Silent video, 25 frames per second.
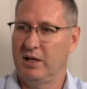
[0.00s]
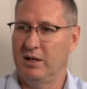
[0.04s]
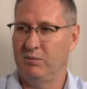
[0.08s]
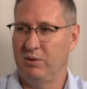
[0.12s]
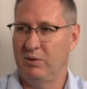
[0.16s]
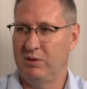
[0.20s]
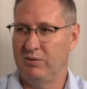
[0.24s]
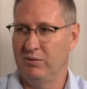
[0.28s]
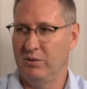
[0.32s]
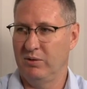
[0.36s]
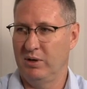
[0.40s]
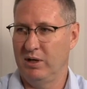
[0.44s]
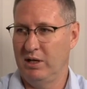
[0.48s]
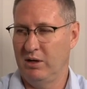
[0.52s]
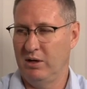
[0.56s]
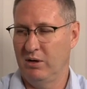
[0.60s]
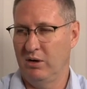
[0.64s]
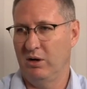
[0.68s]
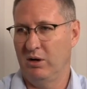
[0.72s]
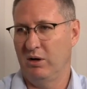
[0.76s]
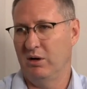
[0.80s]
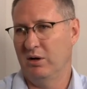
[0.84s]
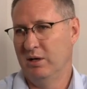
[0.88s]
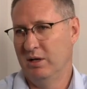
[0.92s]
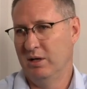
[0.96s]
And we really
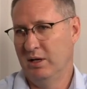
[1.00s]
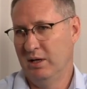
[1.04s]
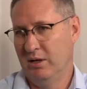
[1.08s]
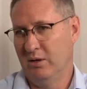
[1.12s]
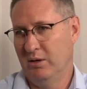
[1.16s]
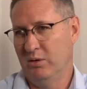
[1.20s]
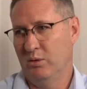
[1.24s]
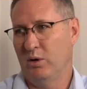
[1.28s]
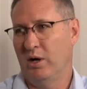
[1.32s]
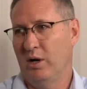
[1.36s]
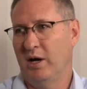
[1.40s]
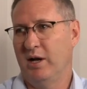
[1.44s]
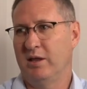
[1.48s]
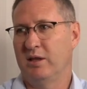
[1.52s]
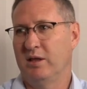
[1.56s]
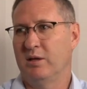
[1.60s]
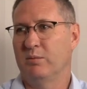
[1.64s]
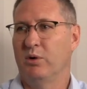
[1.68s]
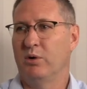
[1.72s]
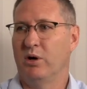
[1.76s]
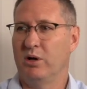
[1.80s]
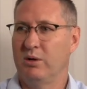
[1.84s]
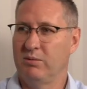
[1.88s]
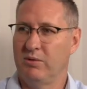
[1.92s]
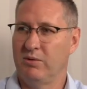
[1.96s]
are right at the
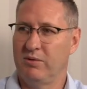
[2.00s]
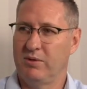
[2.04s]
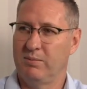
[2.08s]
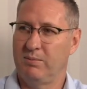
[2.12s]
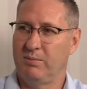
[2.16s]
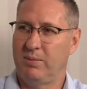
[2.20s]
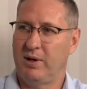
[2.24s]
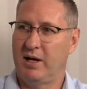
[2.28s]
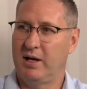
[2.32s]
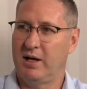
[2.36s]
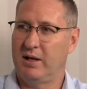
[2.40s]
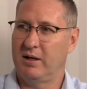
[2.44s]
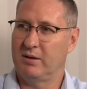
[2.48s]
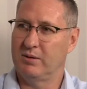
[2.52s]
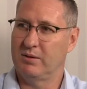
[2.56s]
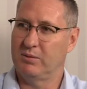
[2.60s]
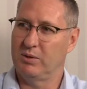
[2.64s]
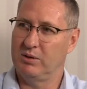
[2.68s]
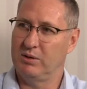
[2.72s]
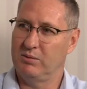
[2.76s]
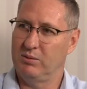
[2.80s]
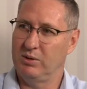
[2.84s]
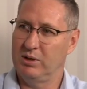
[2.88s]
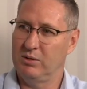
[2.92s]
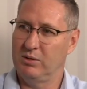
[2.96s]
bottom of the pile
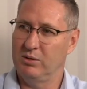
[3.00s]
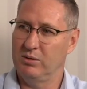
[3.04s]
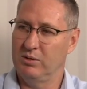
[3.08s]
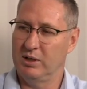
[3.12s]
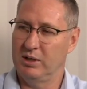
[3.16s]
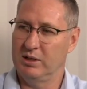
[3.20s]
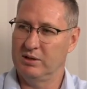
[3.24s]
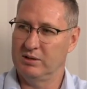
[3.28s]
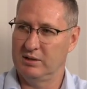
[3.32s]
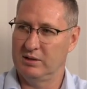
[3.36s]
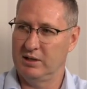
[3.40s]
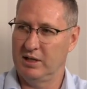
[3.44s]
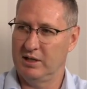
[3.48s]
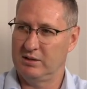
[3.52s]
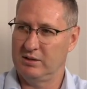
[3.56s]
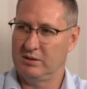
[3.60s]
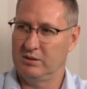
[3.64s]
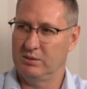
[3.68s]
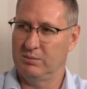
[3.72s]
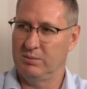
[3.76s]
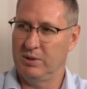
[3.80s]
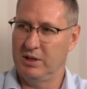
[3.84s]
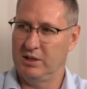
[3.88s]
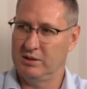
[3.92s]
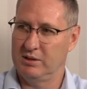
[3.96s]
when we do
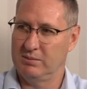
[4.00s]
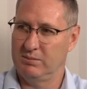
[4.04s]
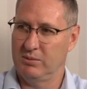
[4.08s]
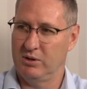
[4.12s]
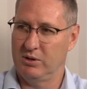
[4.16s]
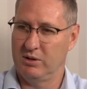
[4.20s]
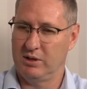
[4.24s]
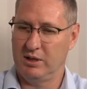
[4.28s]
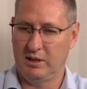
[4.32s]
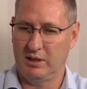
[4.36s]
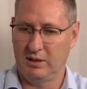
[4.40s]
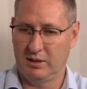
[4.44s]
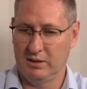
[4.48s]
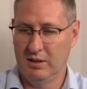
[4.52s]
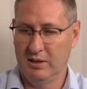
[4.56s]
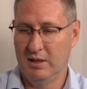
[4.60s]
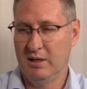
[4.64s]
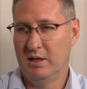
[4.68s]
international benchmarking